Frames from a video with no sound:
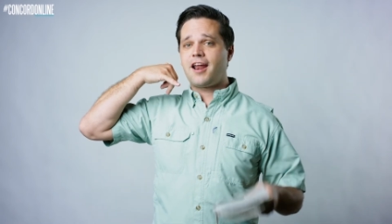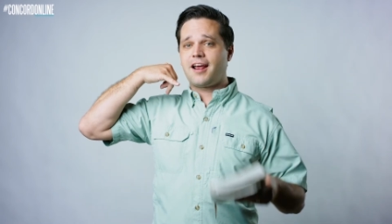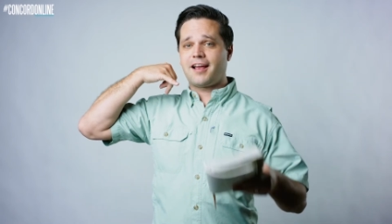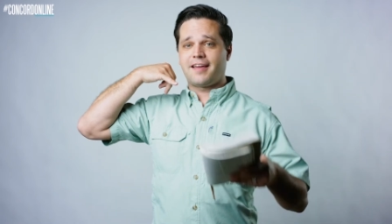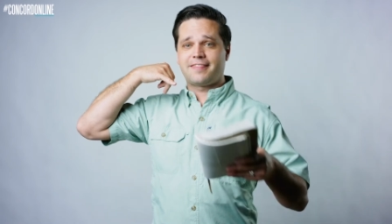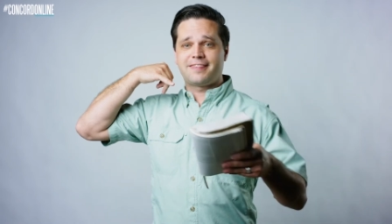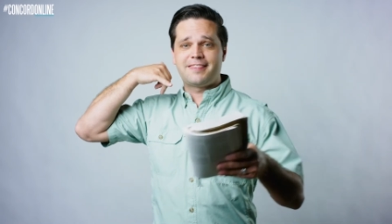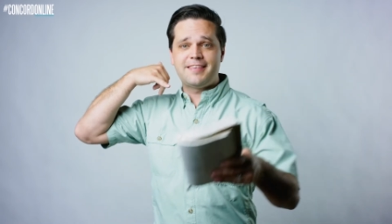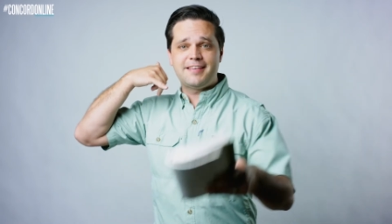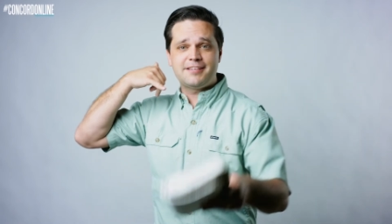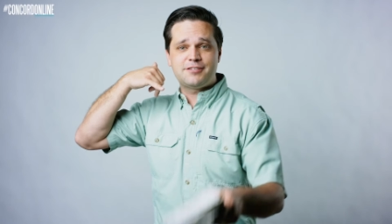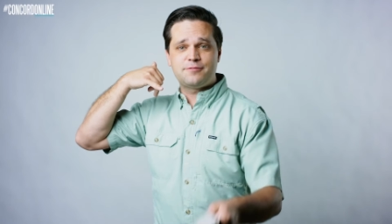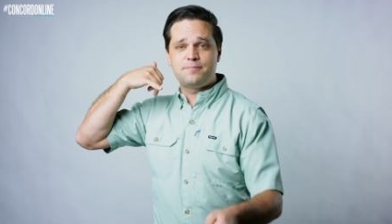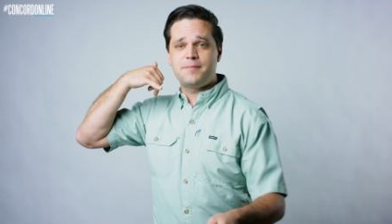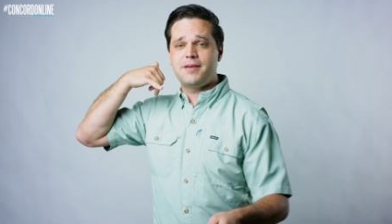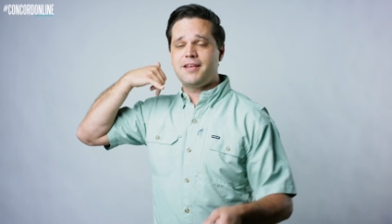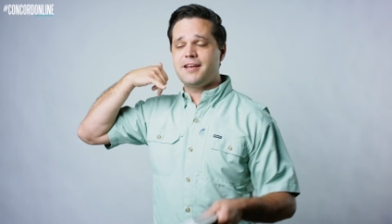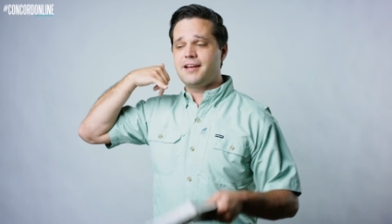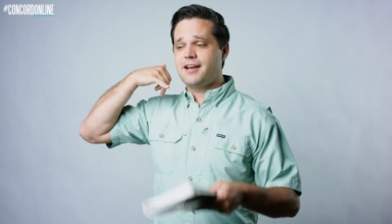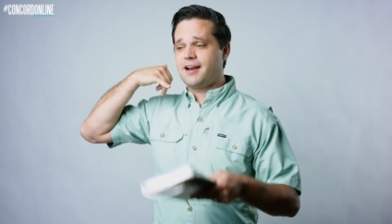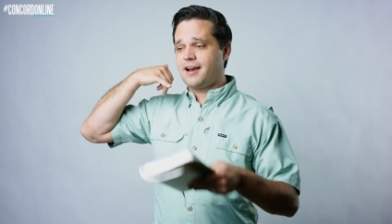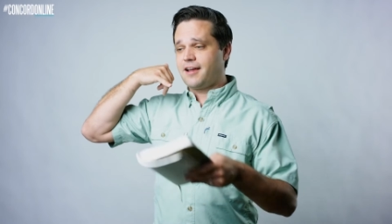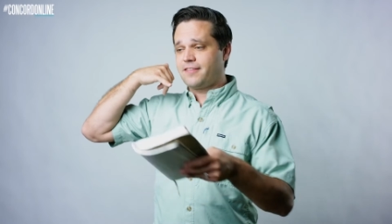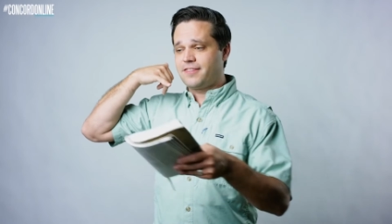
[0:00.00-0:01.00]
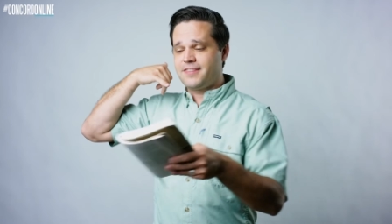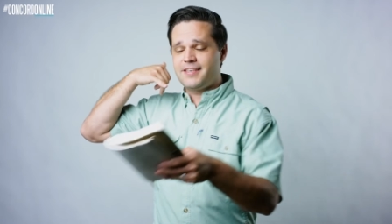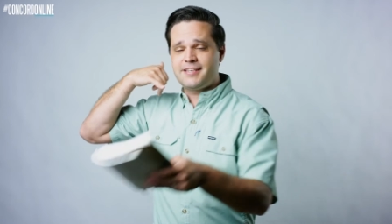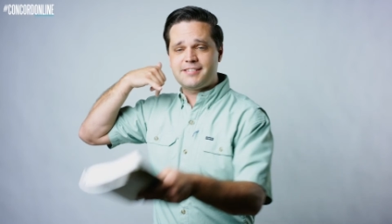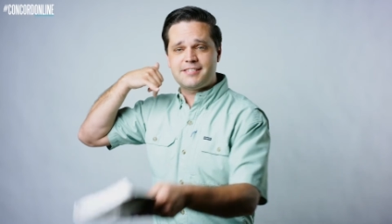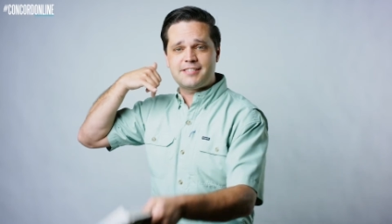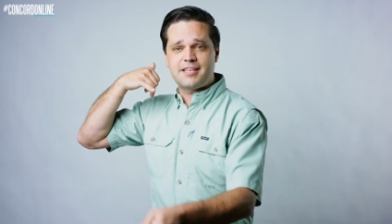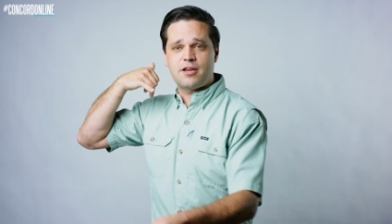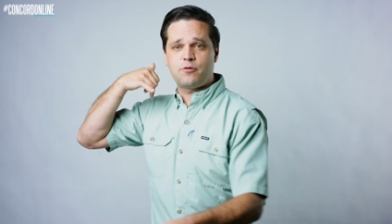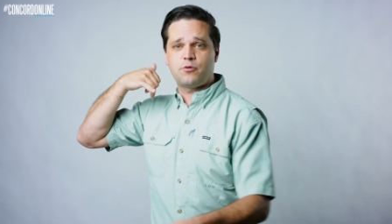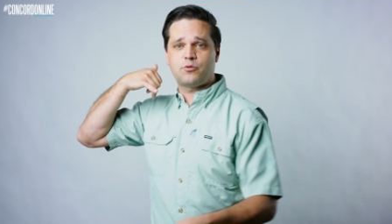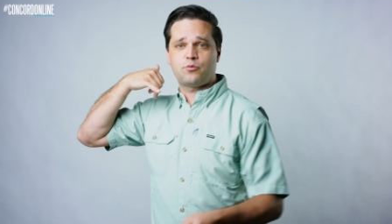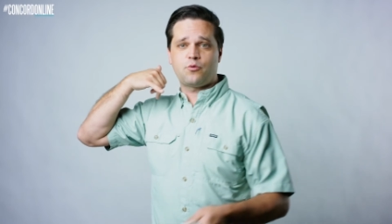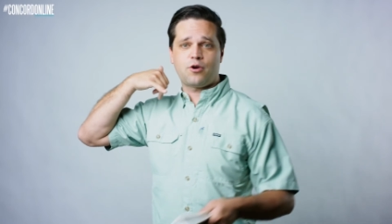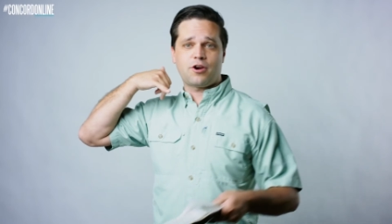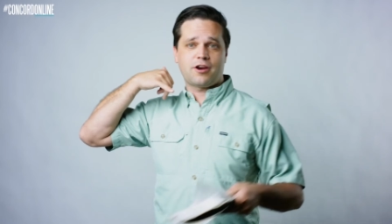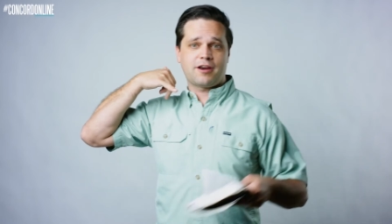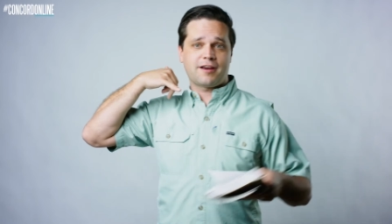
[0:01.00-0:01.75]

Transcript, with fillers: I got this meeting. I got this thing with work.